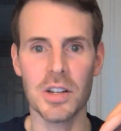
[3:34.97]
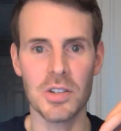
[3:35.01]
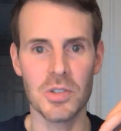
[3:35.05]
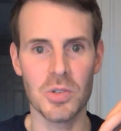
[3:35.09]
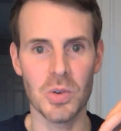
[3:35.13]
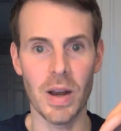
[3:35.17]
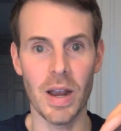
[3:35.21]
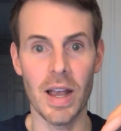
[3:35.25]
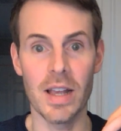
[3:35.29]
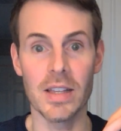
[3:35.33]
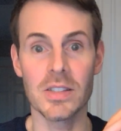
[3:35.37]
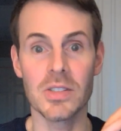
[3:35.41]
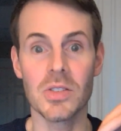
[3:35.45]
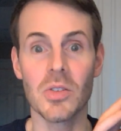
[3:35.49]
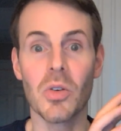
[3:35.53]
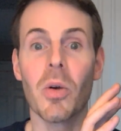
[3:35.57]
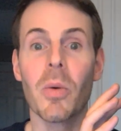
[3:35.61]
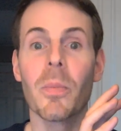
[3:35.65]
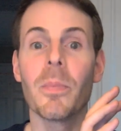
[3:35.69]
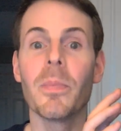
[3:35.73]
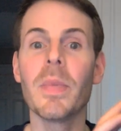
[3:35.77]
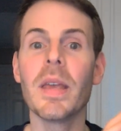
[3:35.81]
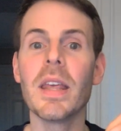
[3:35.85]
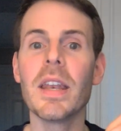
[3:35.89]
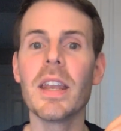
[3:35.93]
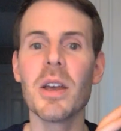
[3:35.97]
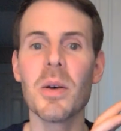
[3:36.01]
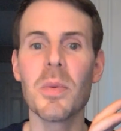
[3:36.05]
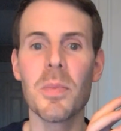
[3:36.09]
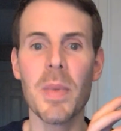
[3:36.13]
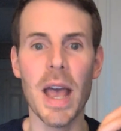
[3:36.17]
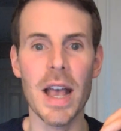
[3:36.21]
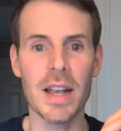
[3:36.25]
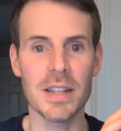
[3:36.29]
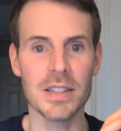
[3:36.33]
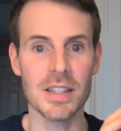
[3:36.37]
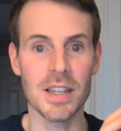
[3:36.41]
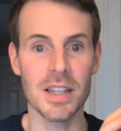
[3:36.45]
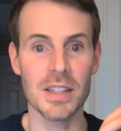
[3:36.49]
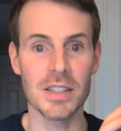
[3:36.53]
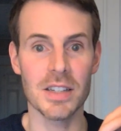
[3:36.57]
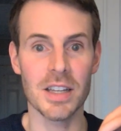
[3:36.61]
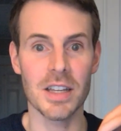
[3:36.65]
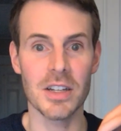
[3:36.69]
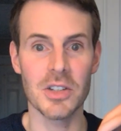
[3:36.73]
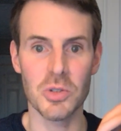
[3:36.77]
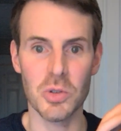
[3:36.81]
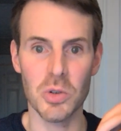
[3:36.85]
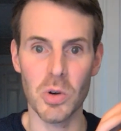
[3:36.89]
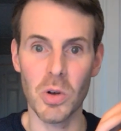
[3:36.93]
address or medium access
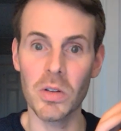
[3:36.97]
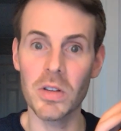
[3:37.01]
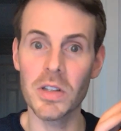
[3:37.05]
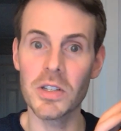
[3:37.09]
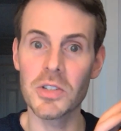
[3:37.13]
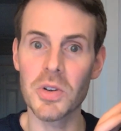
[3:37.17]
control